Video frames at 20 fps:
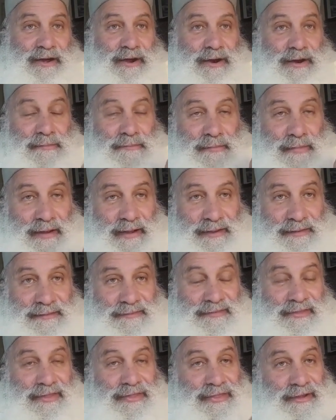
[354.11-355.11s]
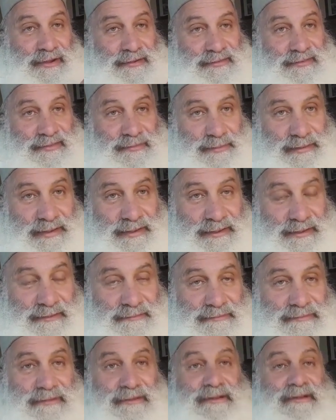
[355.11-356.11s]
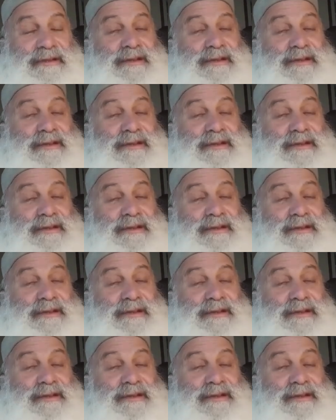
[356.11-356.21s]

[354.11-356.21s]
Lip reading: our minds, the thoughts that we have,